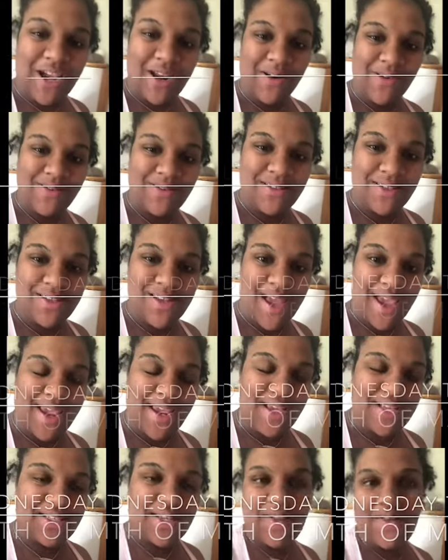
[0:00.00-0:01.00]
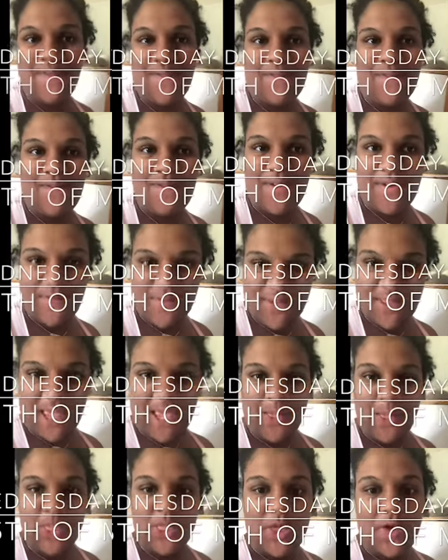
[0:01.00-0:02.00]
channel. Today is the
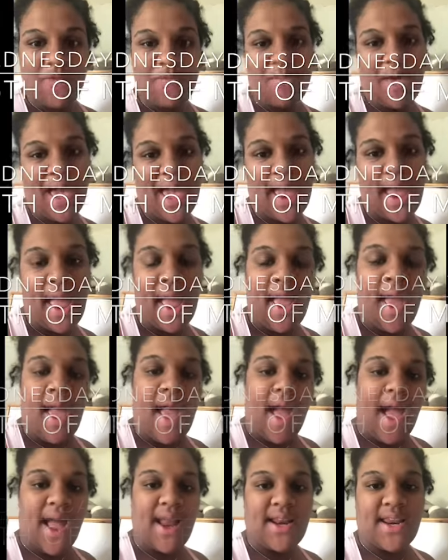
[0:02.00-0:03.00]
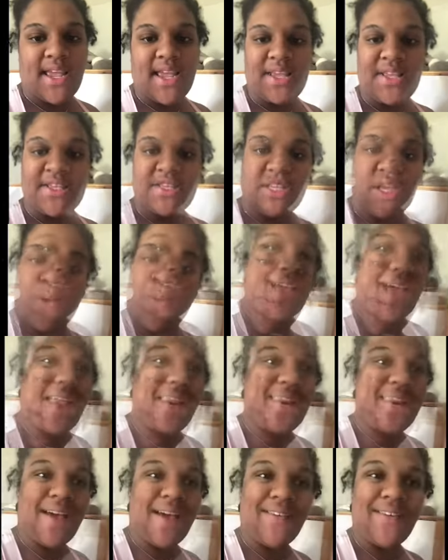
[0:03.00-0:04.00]
15th of May and it is
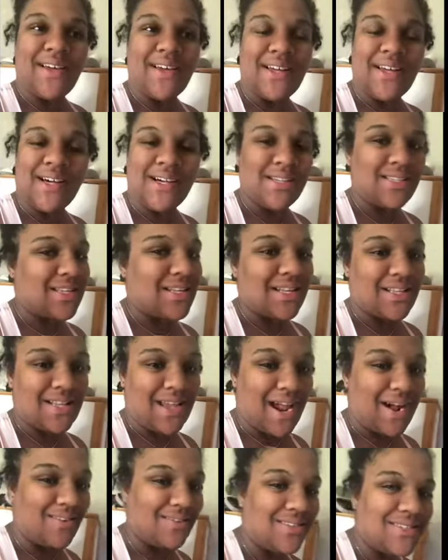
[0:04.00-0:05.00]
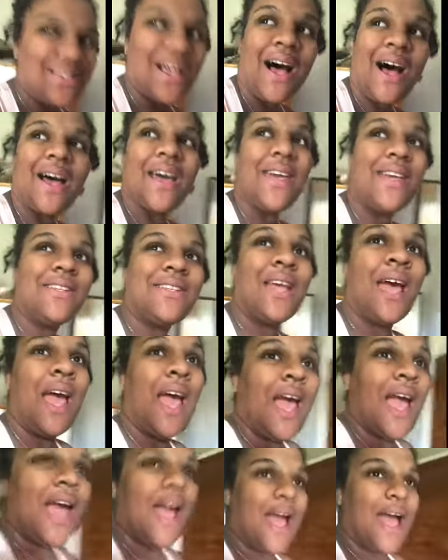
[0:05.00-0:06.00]
another sunny day outside.
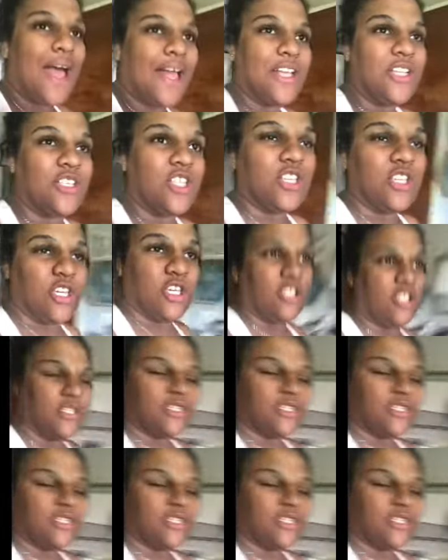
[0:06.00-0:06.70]
As you